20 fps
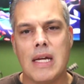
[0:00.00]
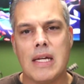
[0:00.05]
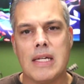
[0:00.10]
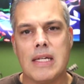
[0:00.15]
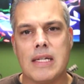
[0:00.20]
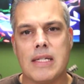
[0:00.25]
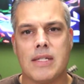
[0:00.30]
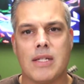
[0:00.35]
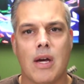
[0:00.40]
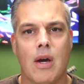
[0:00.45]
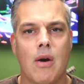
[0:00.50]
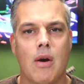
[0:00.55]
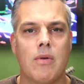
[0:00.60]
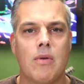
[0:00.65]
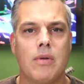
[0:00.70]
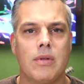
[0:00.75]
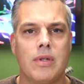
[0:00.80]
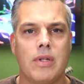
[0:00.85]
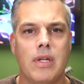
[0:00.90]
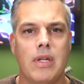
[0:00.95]

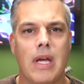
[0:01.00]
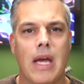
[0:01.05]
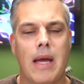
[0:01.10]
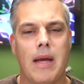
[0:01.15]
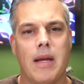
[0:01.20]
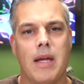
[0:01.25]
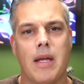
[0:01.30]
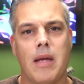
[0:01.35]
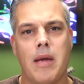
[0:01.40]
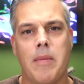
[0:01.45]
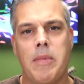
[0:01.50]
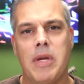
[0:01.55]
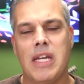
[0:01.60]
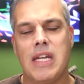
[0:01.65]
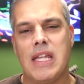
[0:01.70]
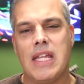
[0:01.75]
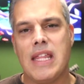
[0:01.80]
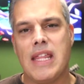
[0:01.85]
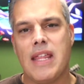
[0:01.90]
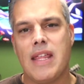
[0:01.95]
So, yeah, I
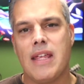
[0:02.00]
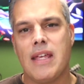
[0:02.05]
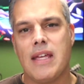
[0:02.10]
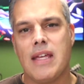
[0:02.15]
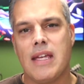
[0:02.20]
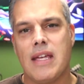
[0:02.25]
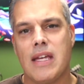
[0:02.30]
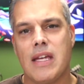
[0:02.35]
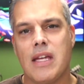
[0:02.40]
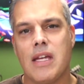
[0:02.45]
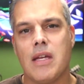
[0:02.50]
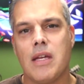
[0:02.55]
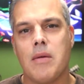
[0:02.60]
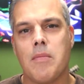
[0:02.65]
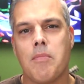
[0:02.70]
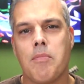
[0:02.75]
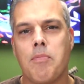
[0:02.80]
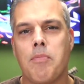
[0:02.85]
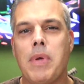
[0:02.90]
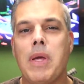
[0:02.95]
mean,
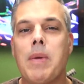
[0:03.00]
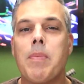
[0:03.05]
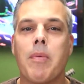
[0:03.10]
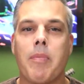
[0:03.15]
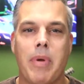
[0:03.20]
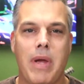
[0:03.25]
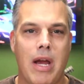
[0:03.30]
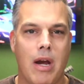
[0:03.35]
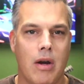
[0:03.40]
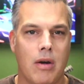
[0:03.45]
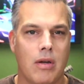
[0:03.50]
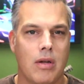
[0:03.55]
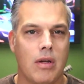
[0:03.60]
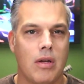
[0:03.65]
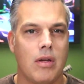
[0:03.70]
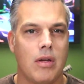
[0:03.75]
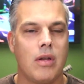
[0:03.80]
be prepared.